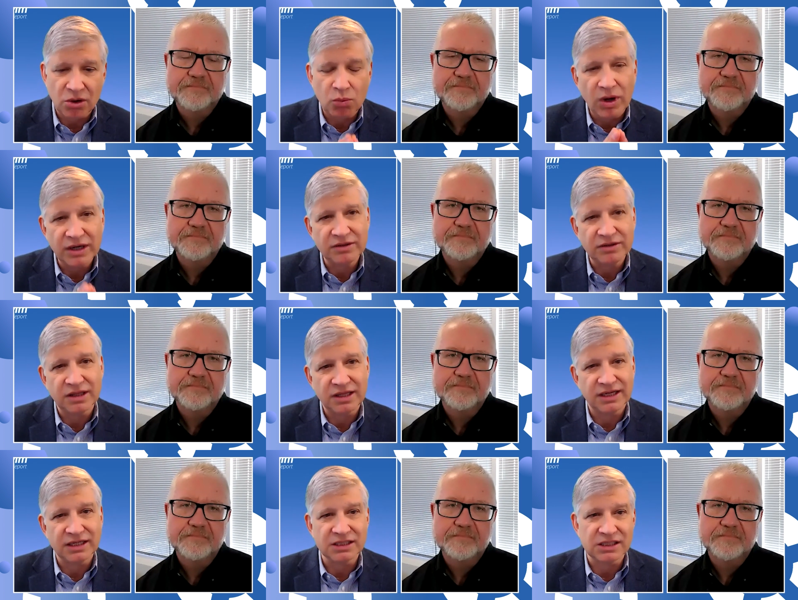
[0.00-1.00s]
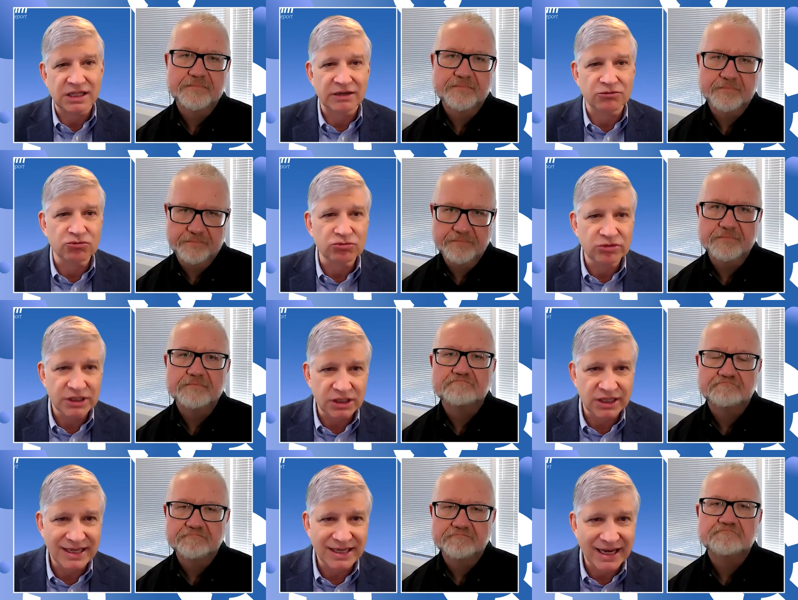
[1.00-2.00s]
Speaker 1: one of the things that
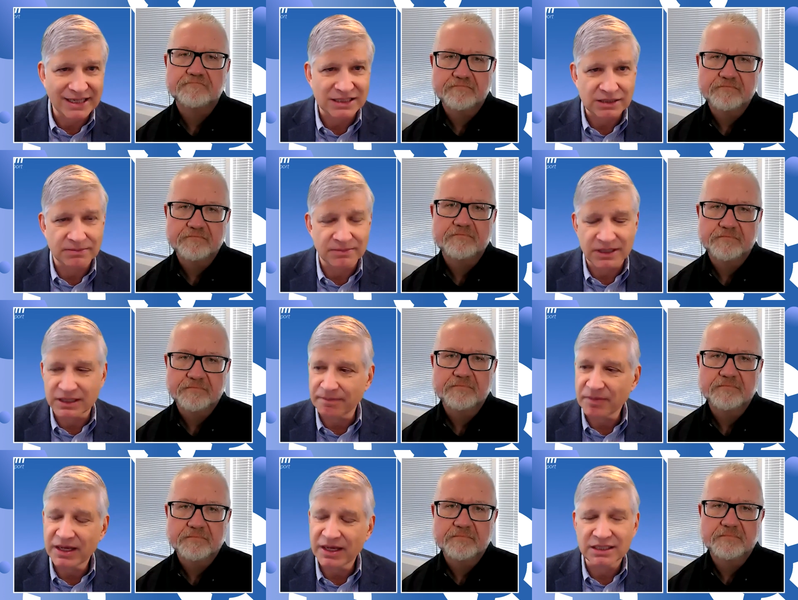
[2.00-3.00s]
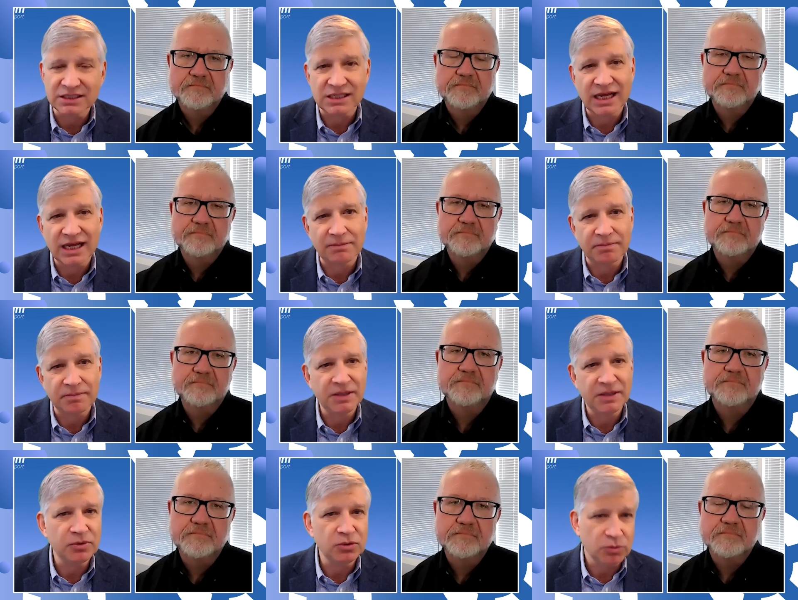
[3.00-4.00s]
really gets to me is that
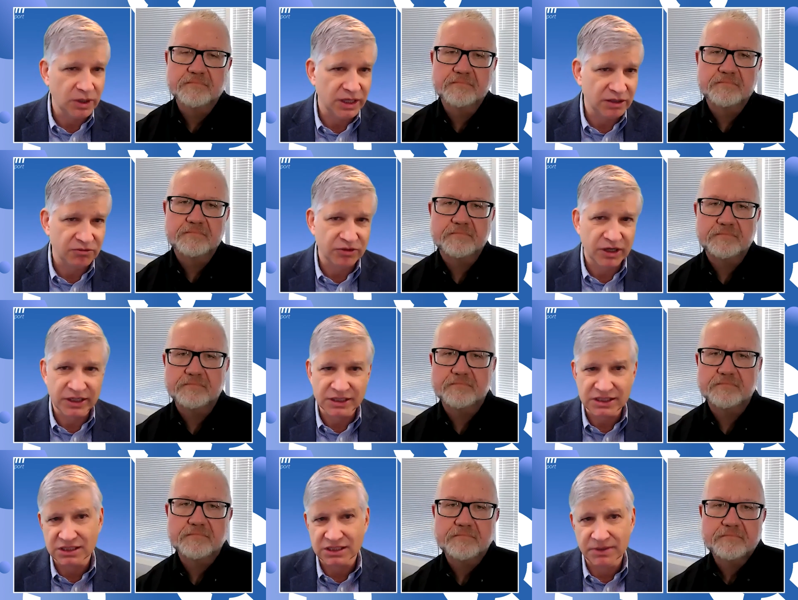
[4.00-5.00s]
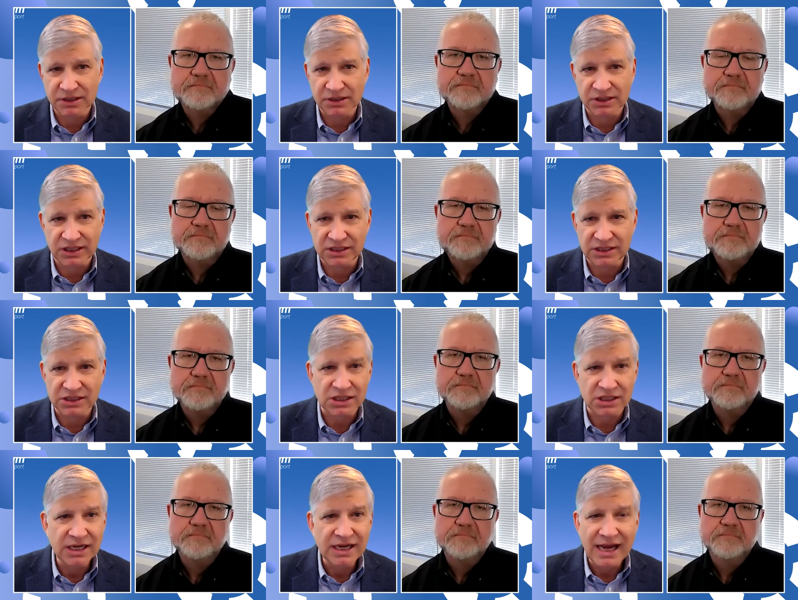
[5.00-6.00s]
people with various disabilities,
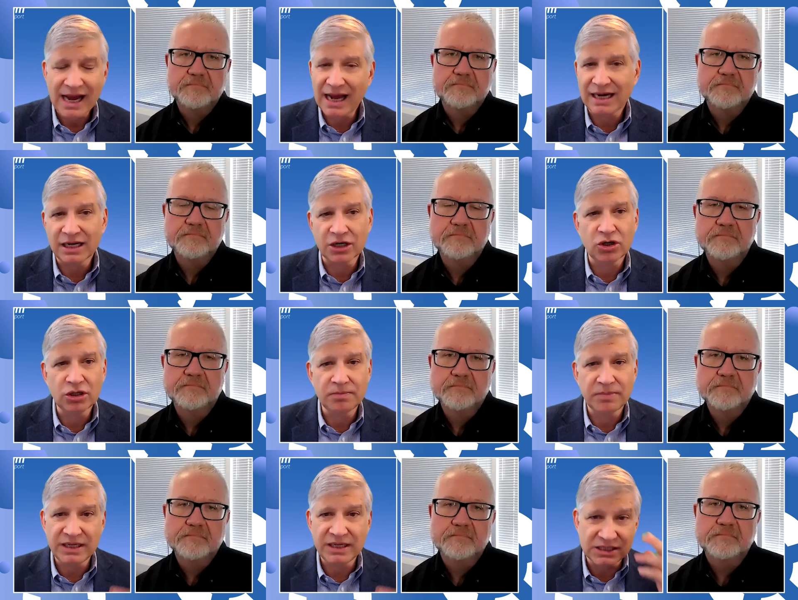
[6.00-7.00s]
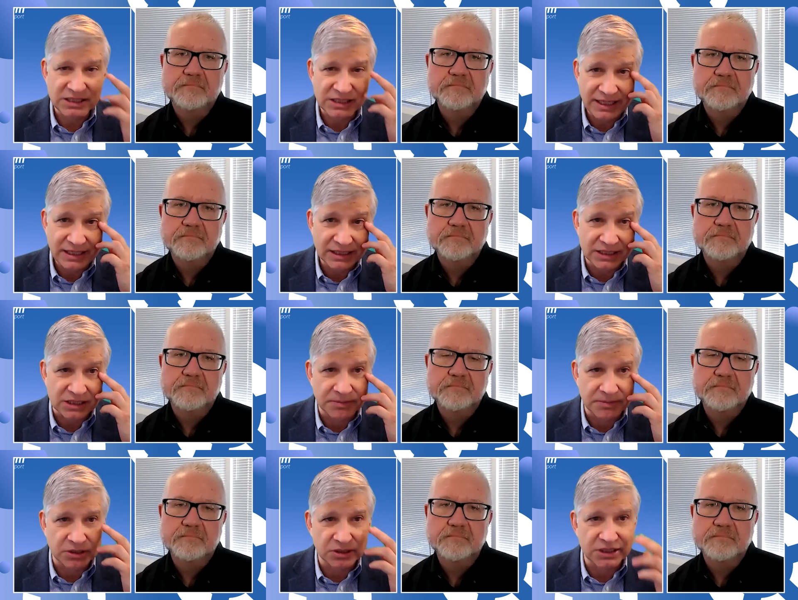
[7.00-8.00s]
and it could be seeing
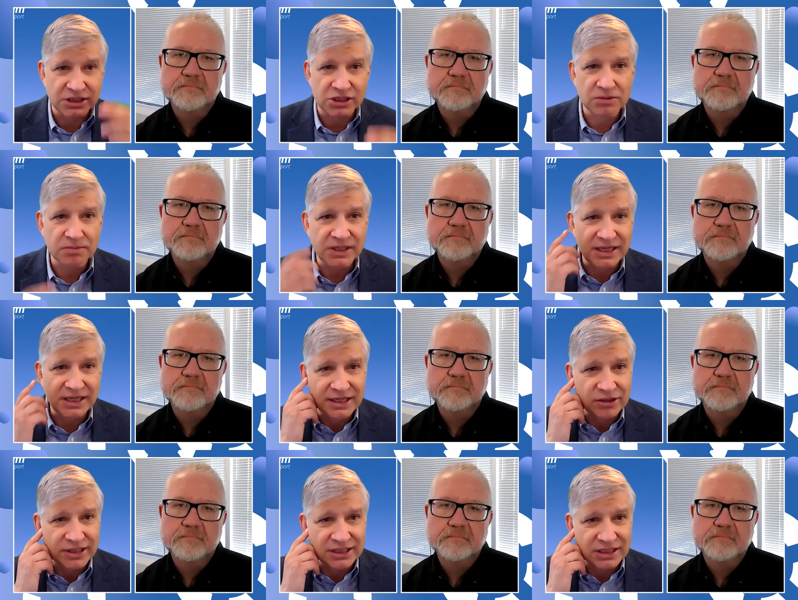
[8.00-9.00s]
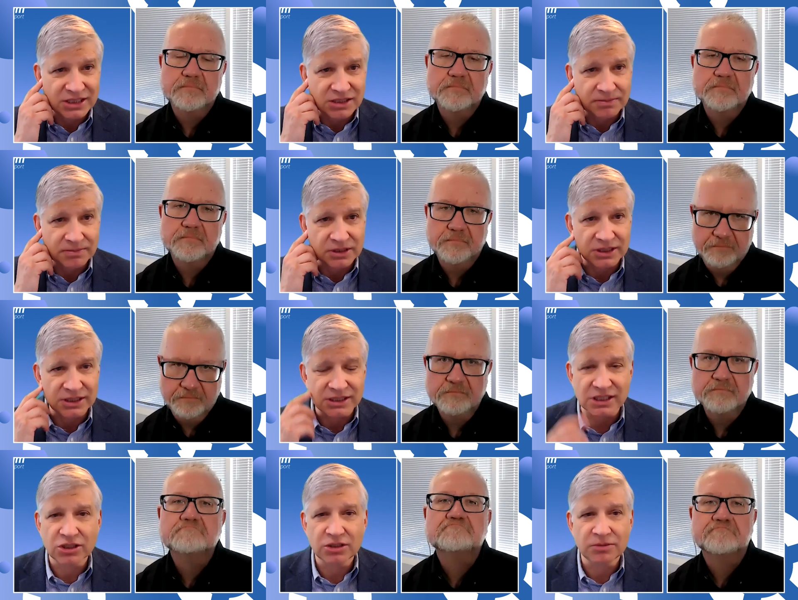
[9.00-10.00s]
disabilities, it could be hearing disabilities,
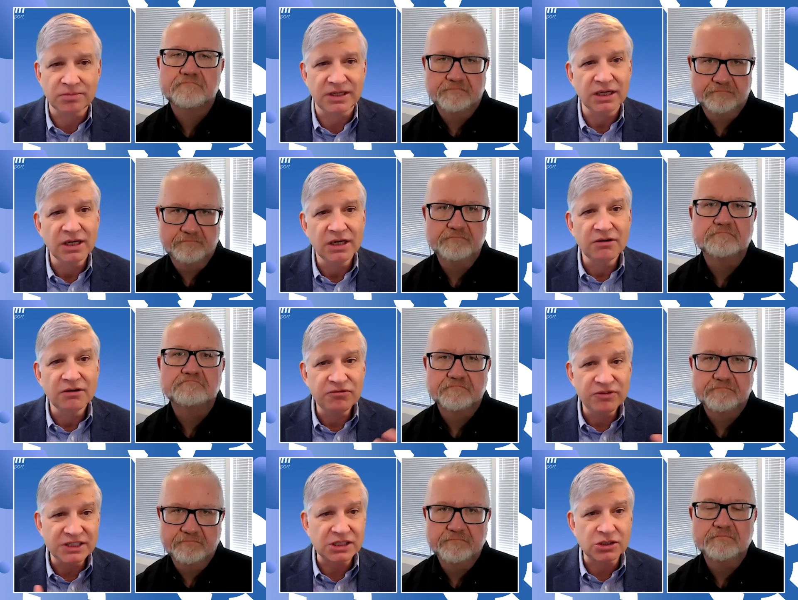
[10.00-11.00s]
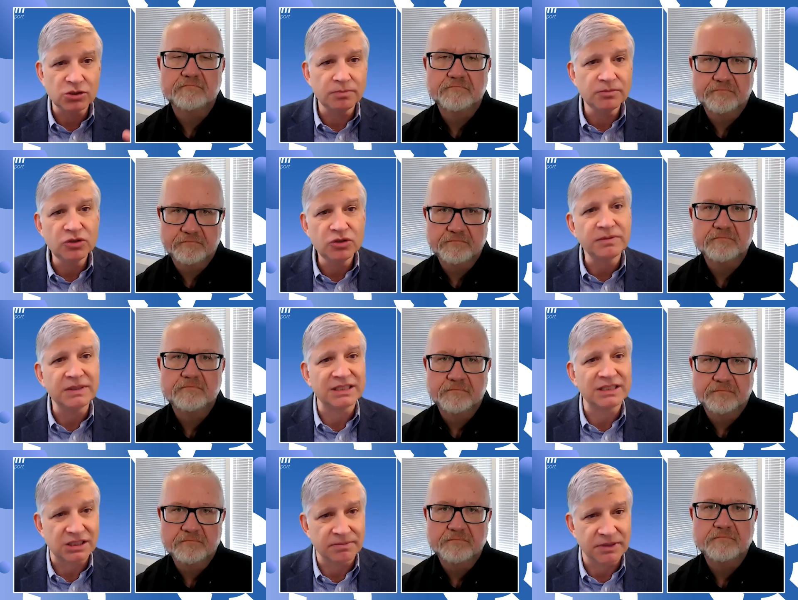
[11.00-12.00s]
it could be physical movement
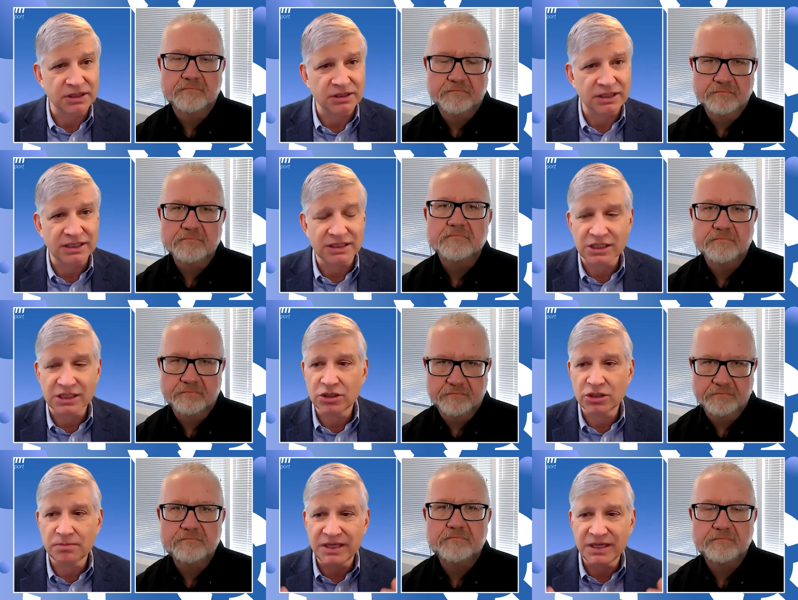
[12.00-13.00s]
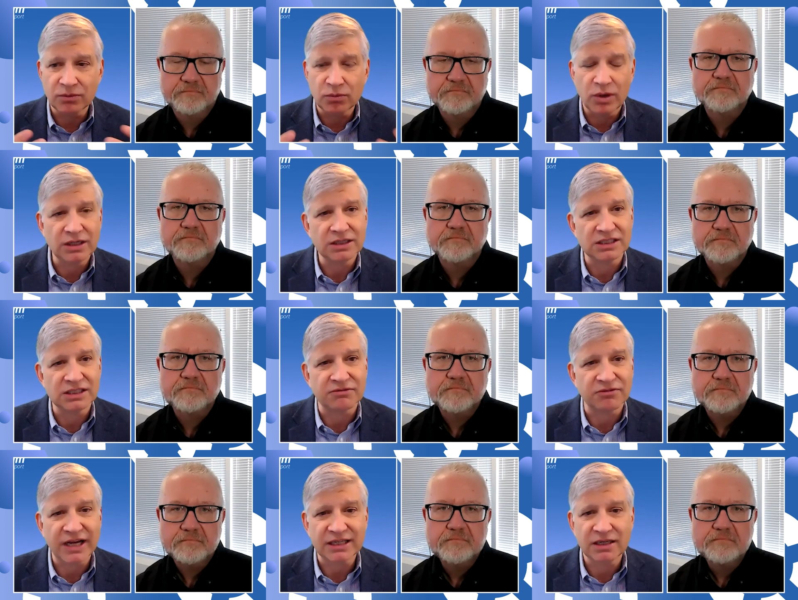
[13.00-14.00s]
disabilities, it could be that one is
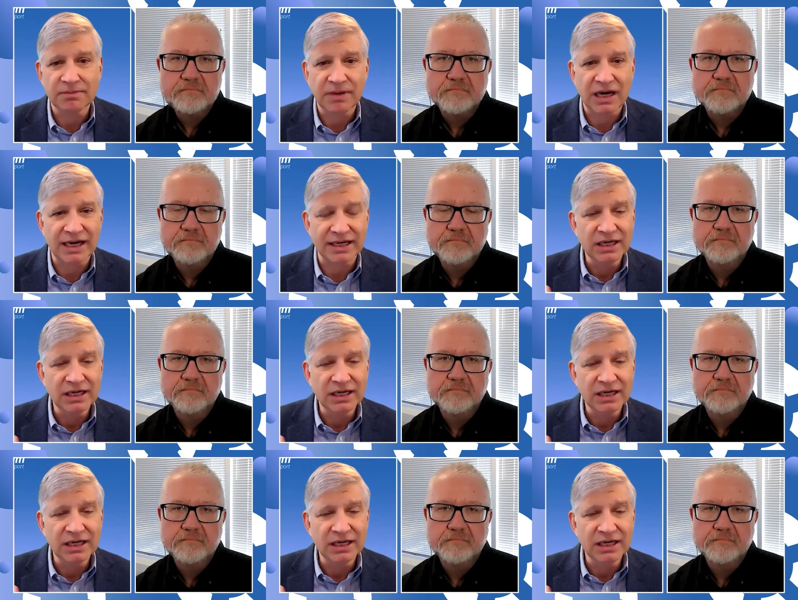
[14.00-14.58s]
affected by